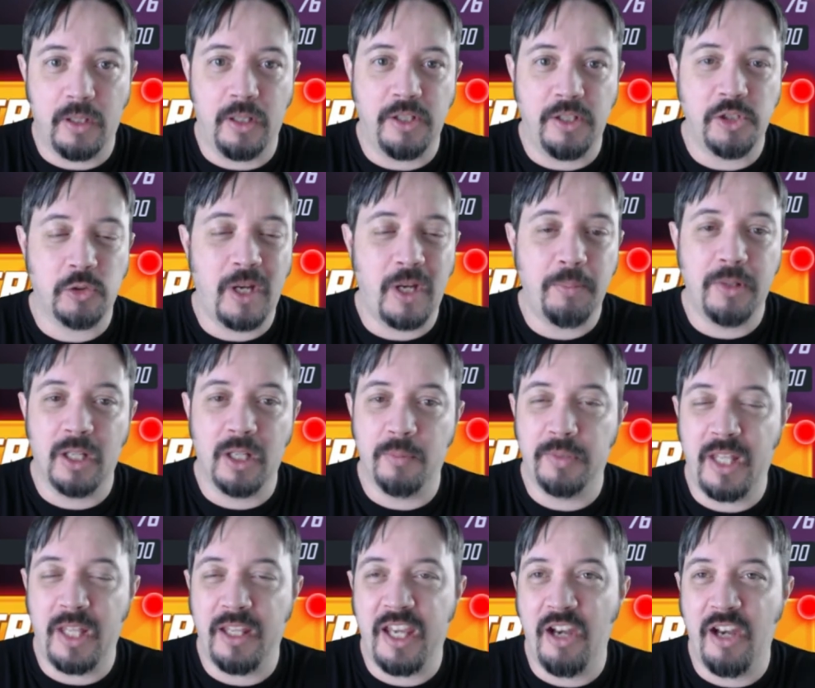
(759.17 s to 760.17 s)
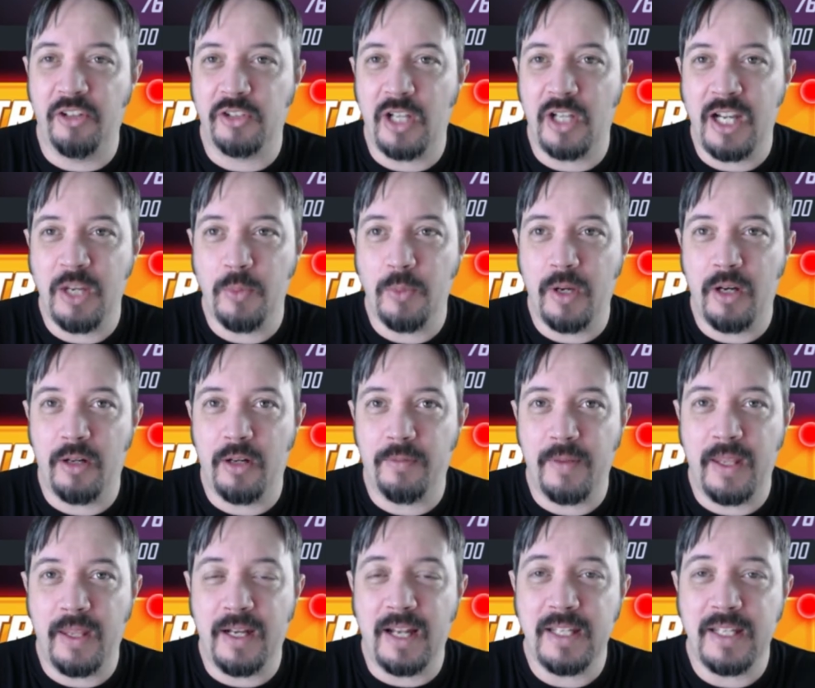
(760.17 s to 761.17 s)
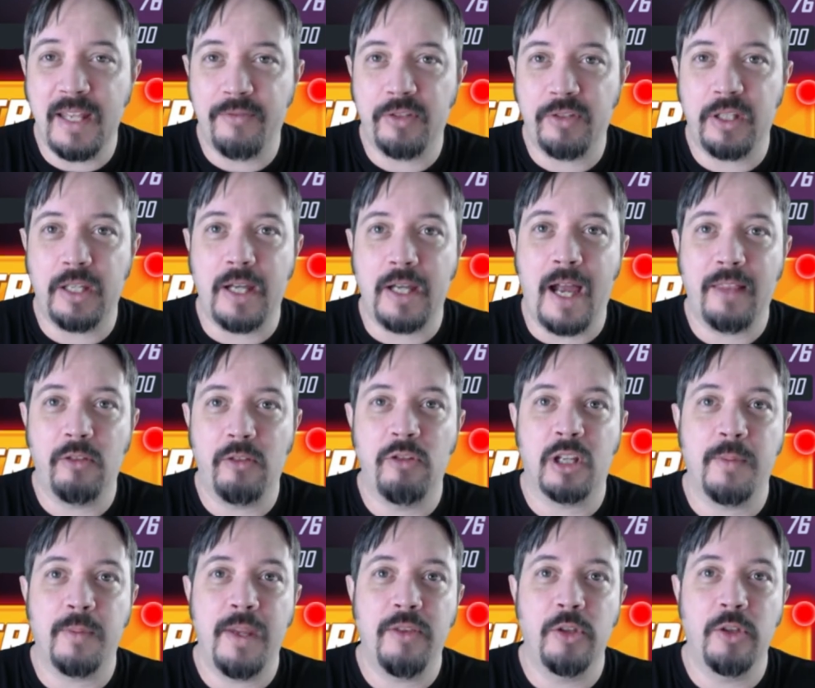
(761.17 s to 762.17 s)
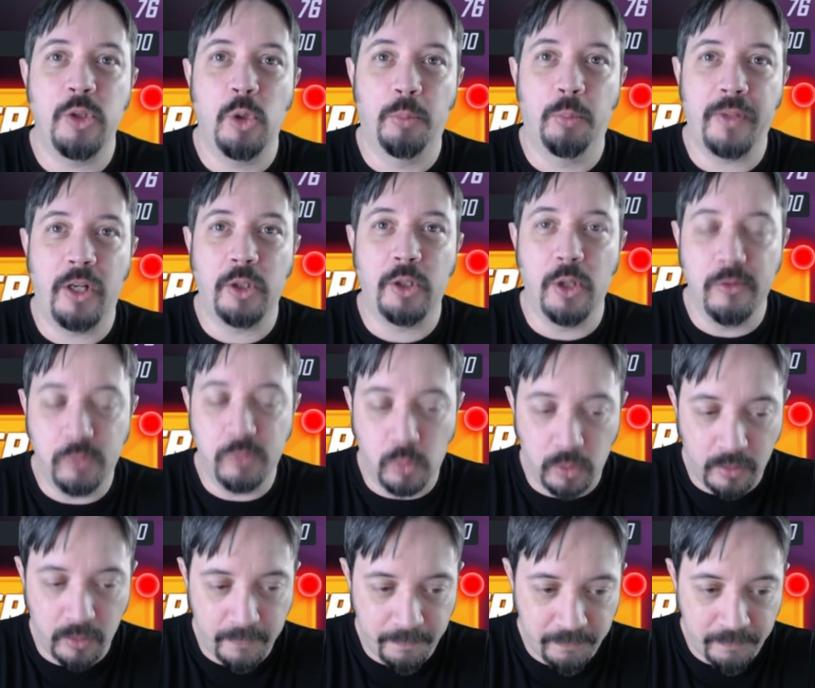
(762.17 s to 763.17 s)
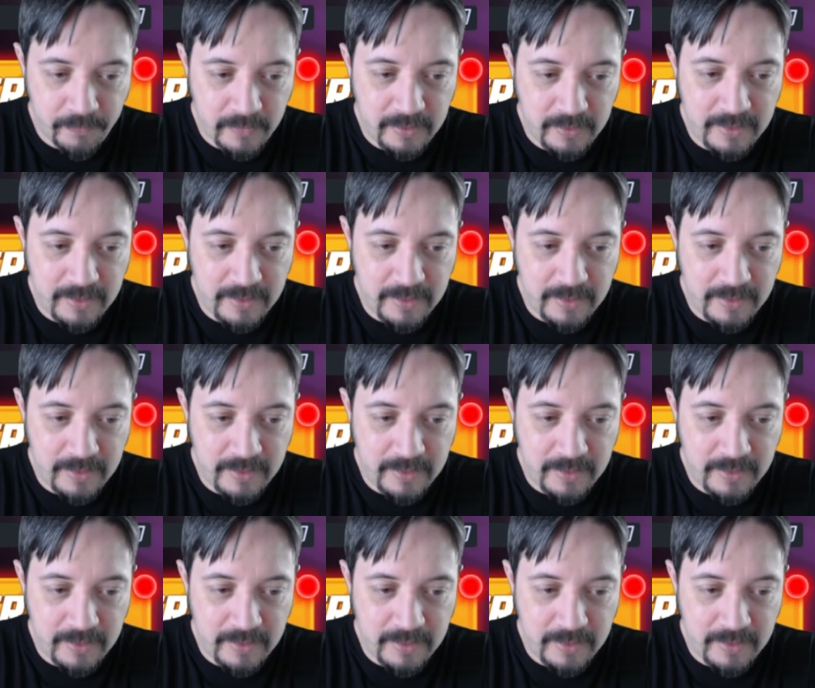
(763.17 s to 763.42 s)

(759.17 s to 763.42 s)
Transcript: He's a great plug and play character anywhere, and I definitely highly recommend the newer player go for him.